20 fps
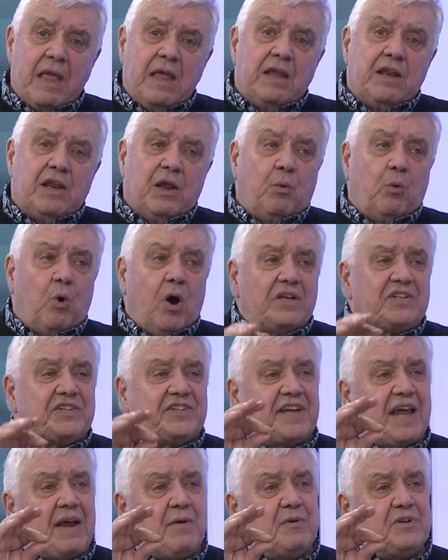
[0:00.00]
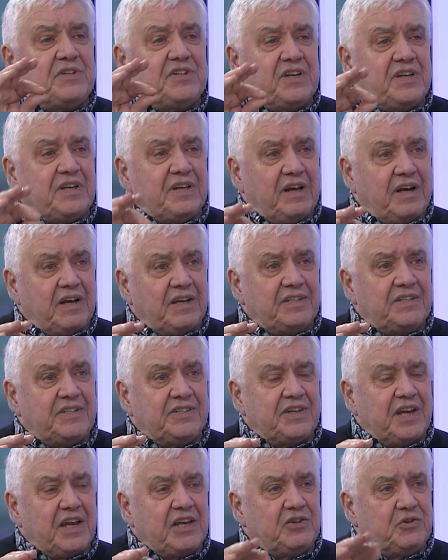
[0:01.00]
Now, what sericin
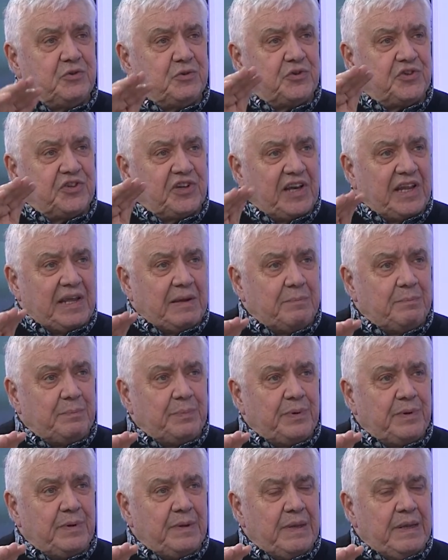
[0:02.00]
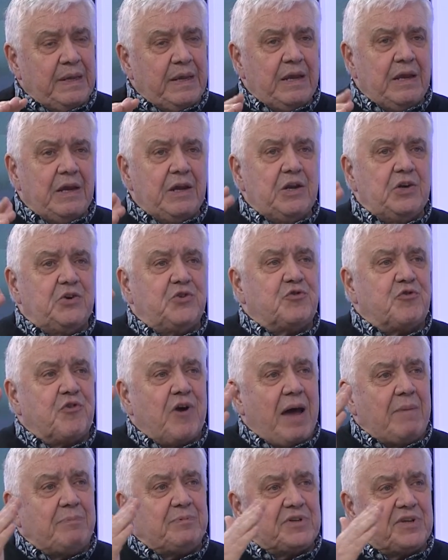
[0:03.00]
does as you sleep, it
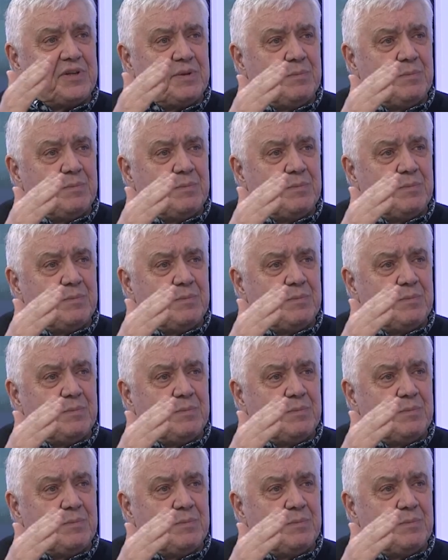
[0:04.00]
traps the